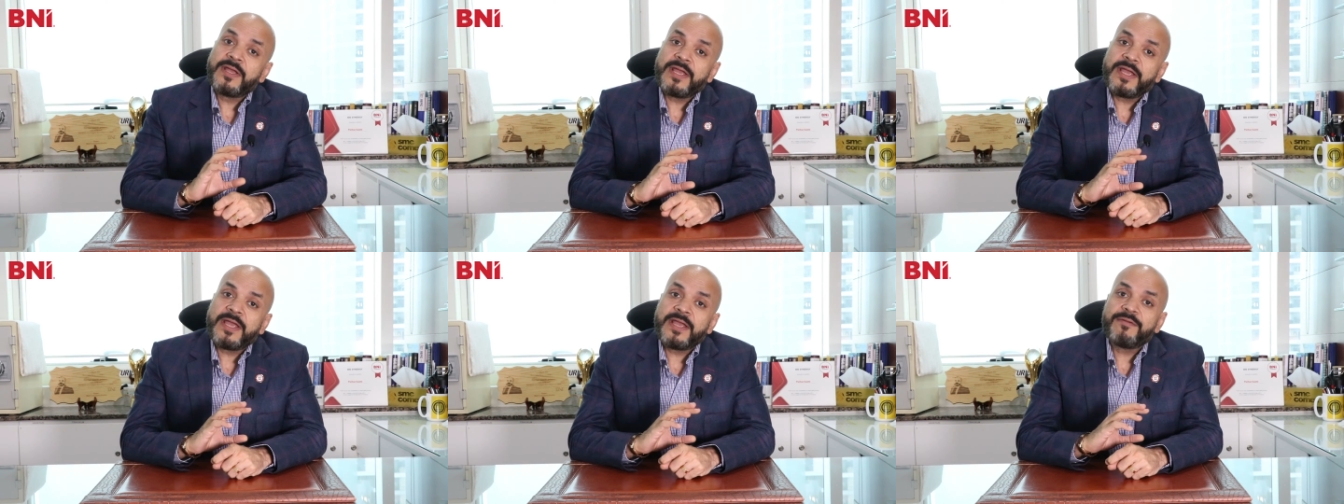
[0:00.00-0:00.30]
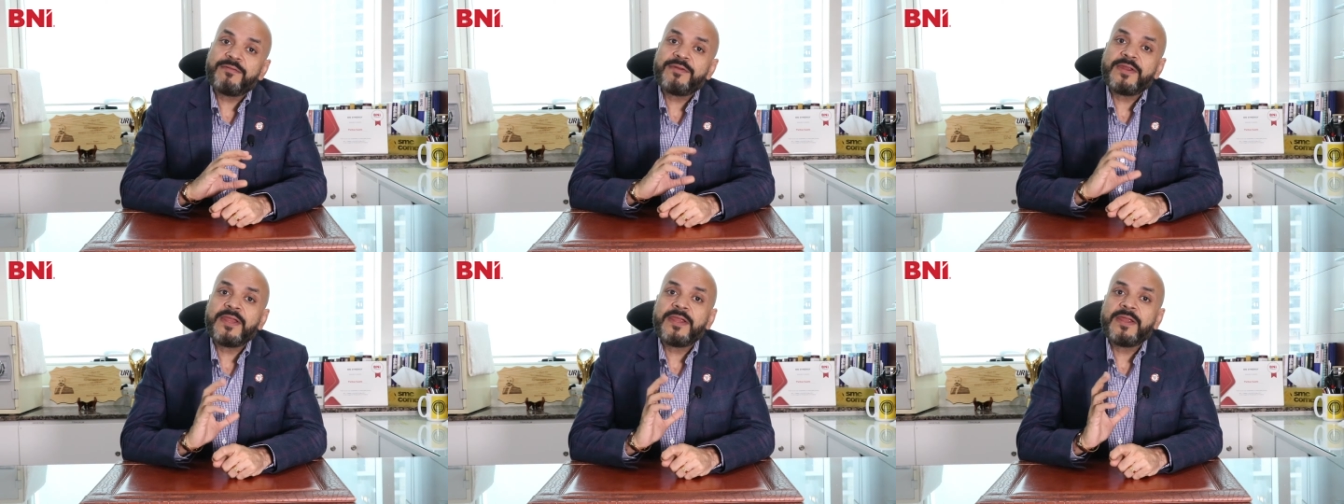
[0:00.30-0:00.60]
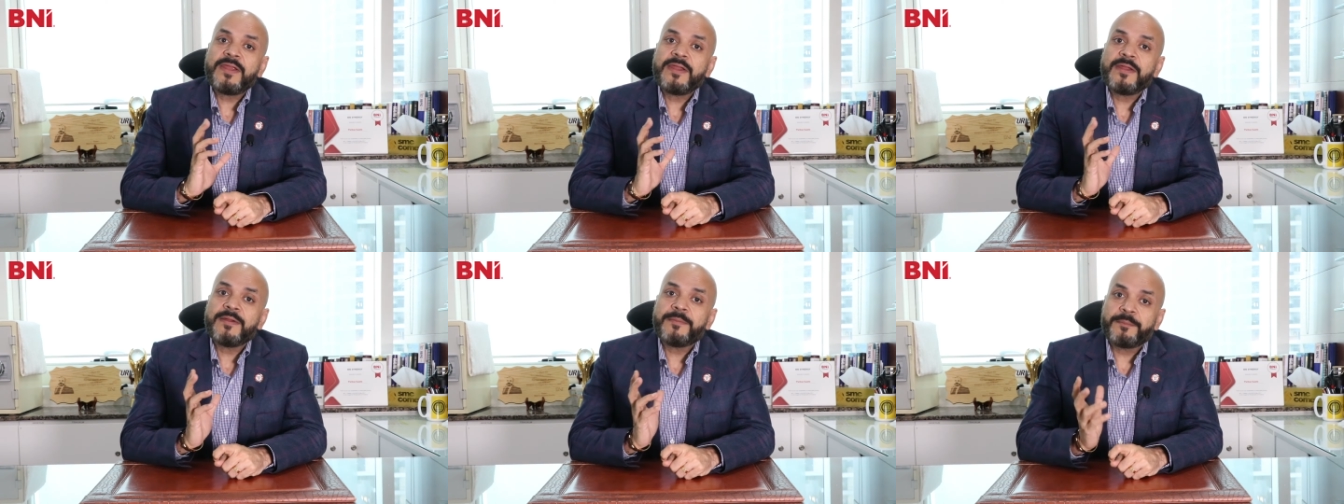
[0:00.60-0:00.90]

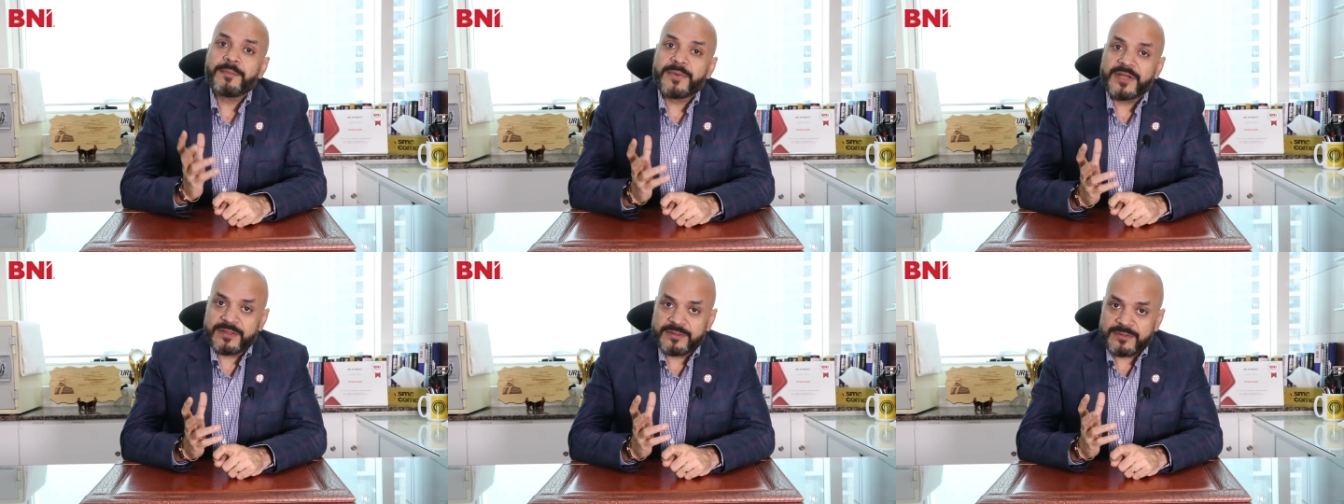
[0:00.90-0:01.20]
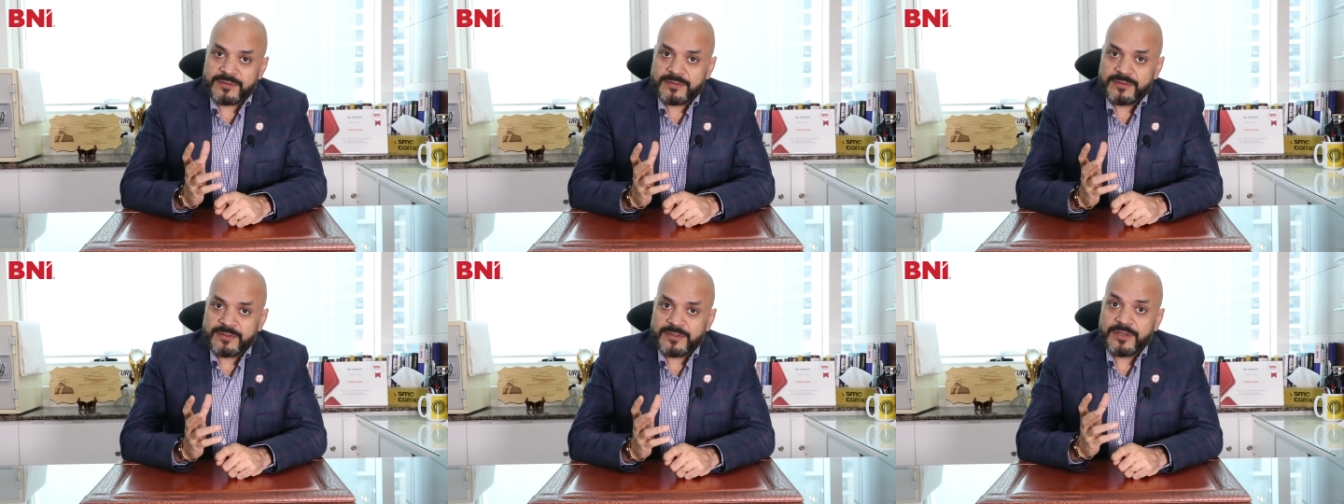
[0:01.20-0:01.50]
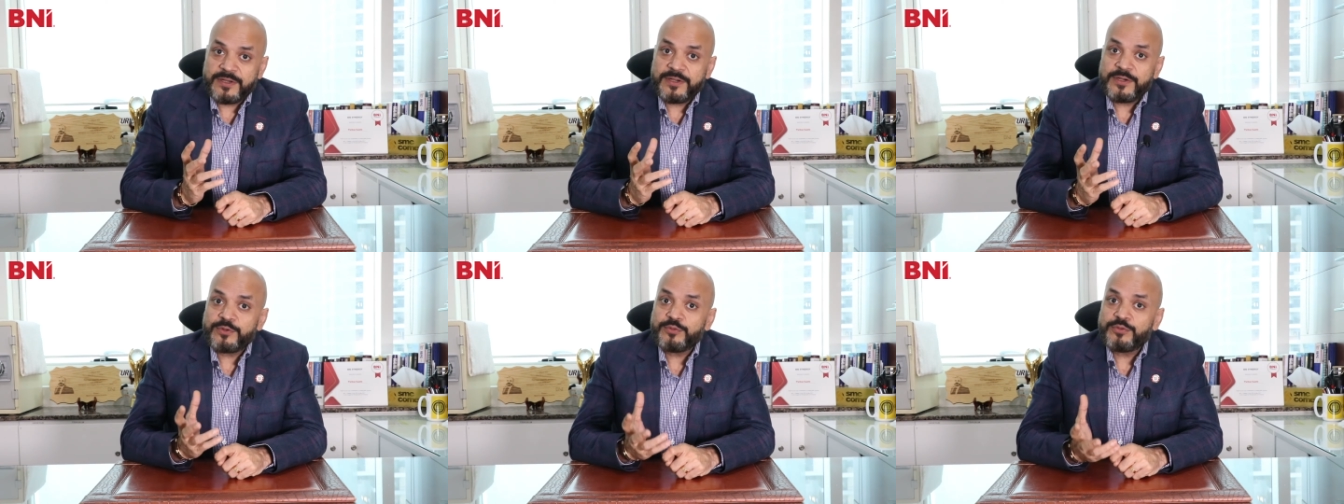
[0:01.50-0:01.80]
every month
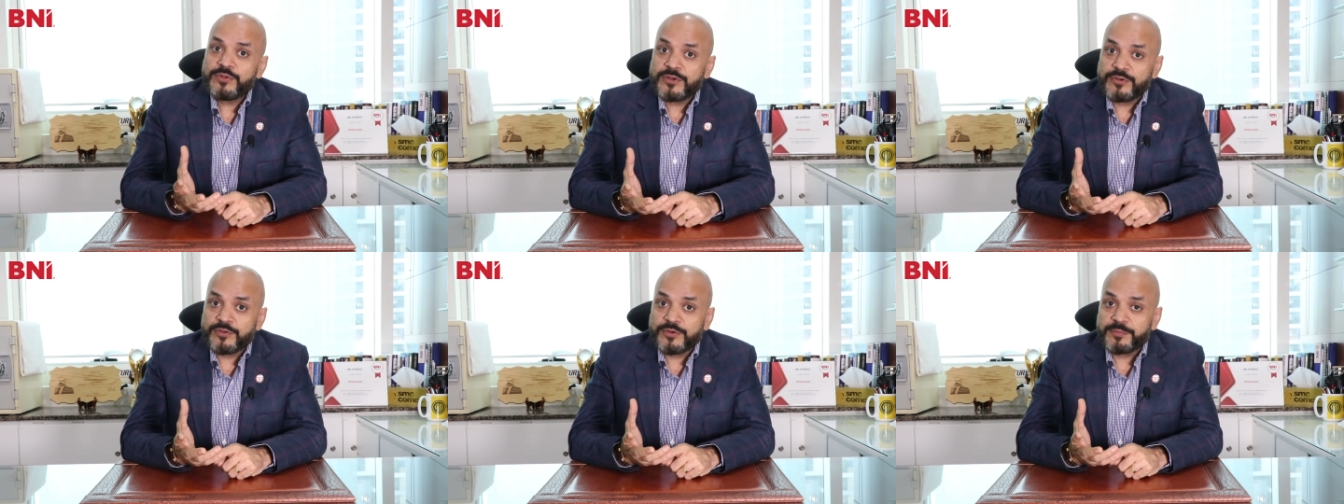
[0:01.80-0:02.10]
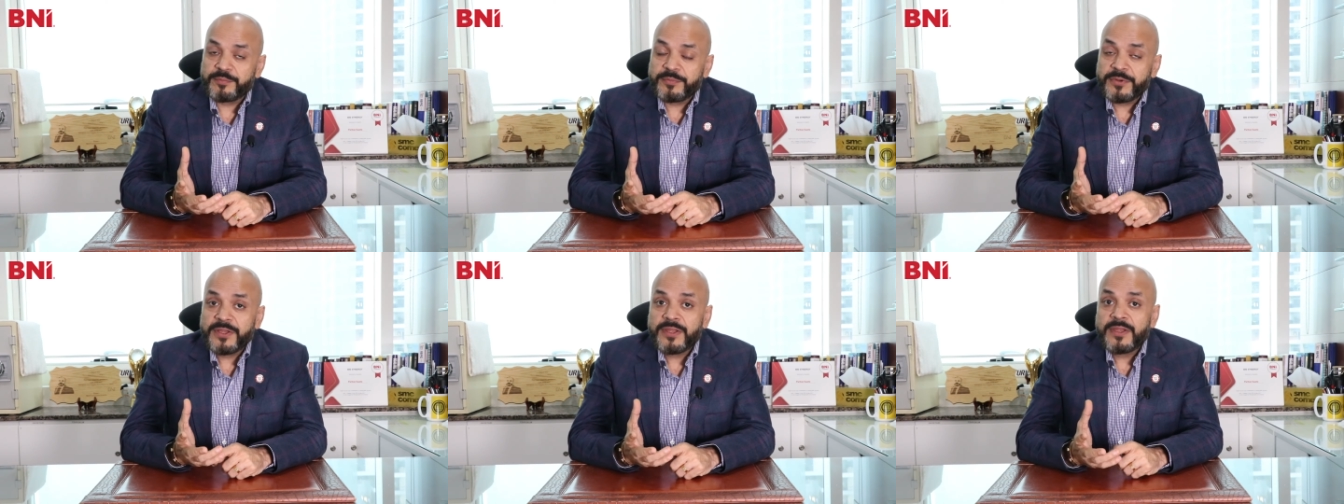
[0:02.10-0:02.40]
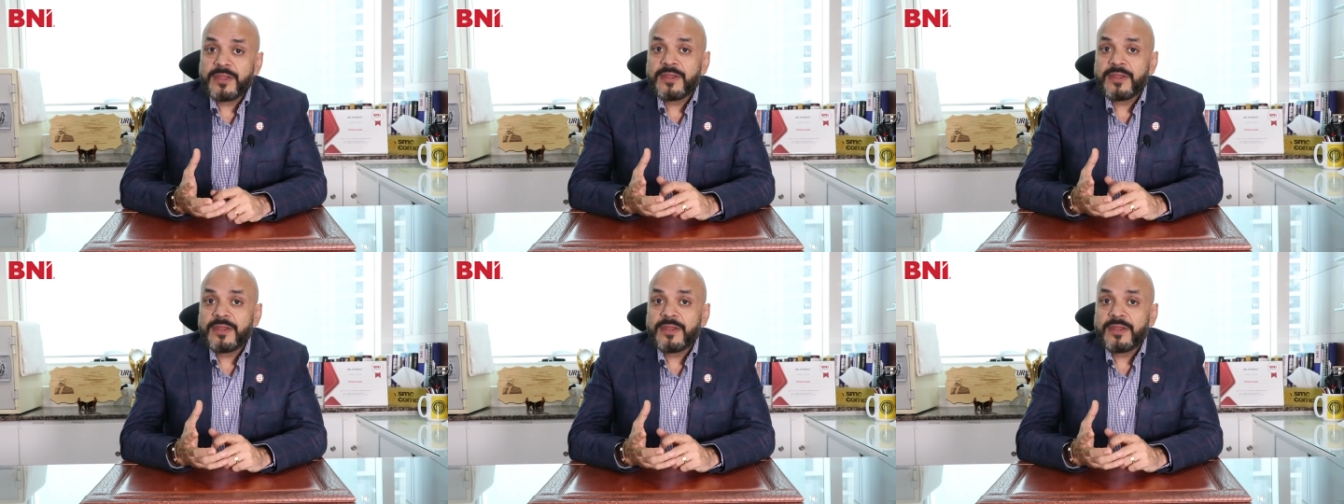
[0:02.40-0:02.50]
into the group.